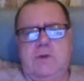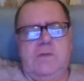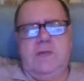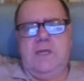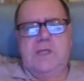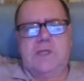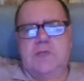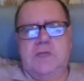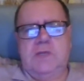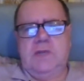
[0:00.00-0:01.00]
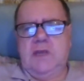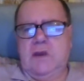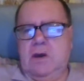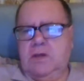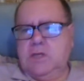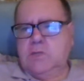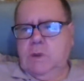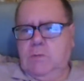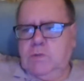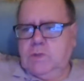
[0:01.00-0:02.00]
movie industry. They really are, these
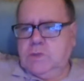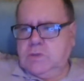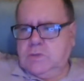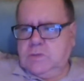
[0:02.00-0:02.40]
wokes.